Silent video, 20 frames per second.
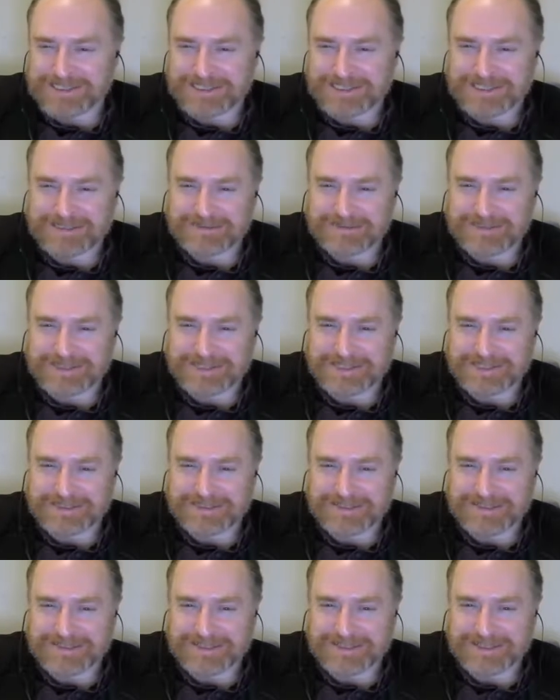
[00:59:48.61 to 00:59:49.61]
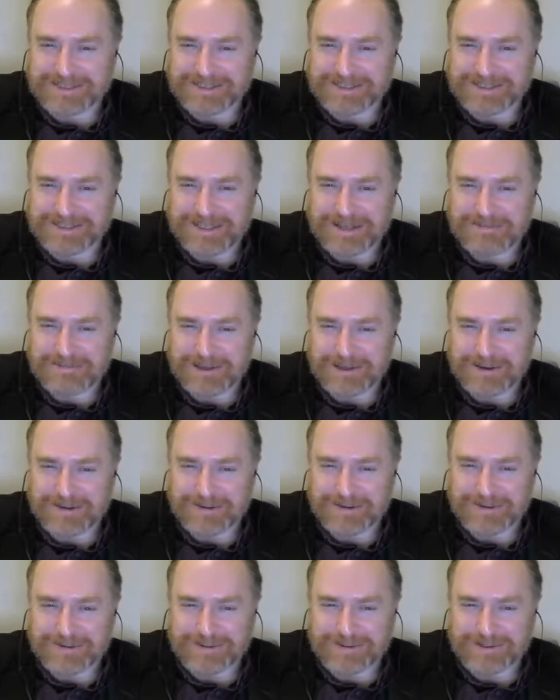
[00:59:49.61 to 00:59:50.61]
and see if he can get back
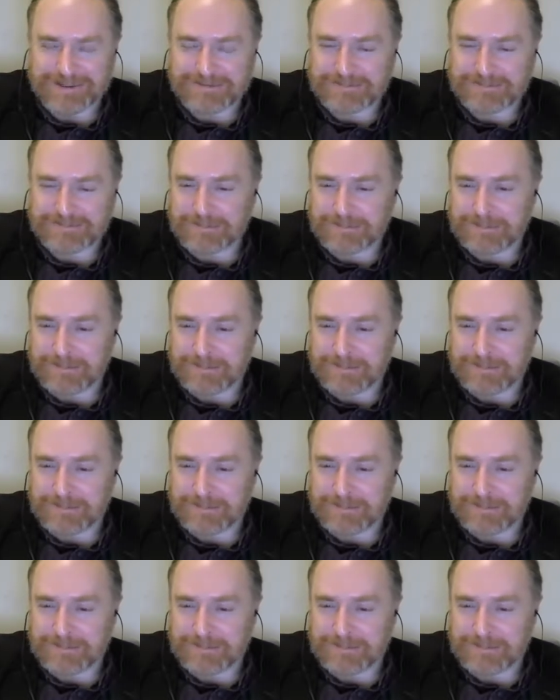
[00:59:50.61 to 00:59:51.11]
on or not.